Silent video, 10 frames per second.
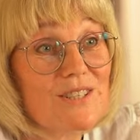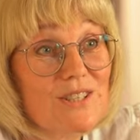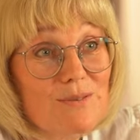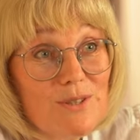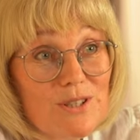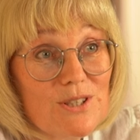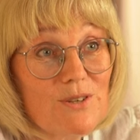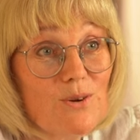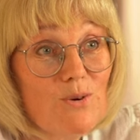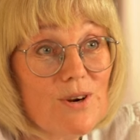she would
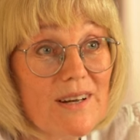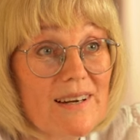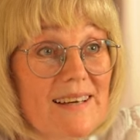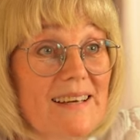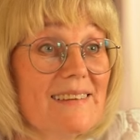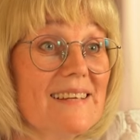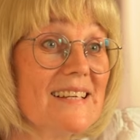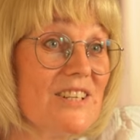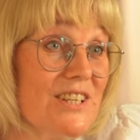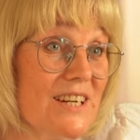still honor
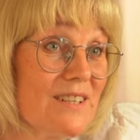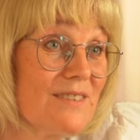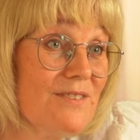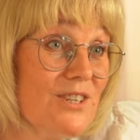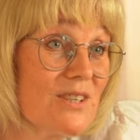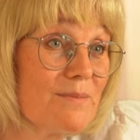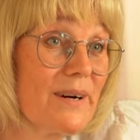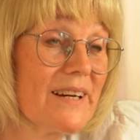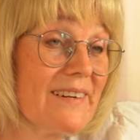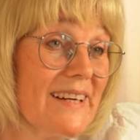their shared vision
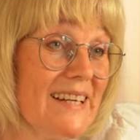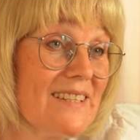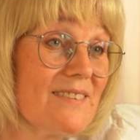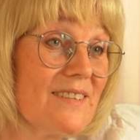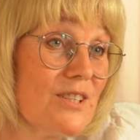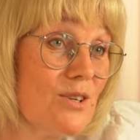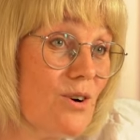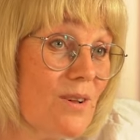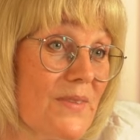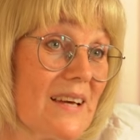by creating the
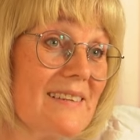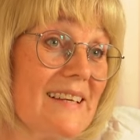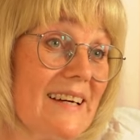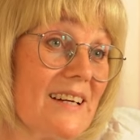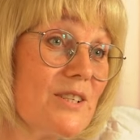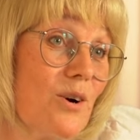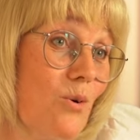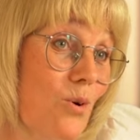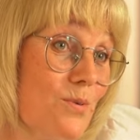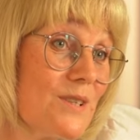doll they had
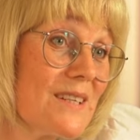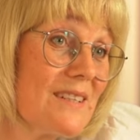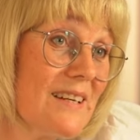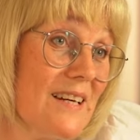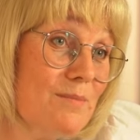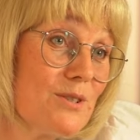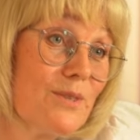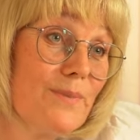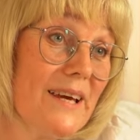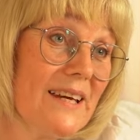always dreamed
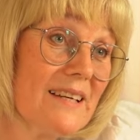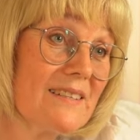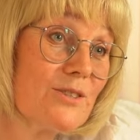making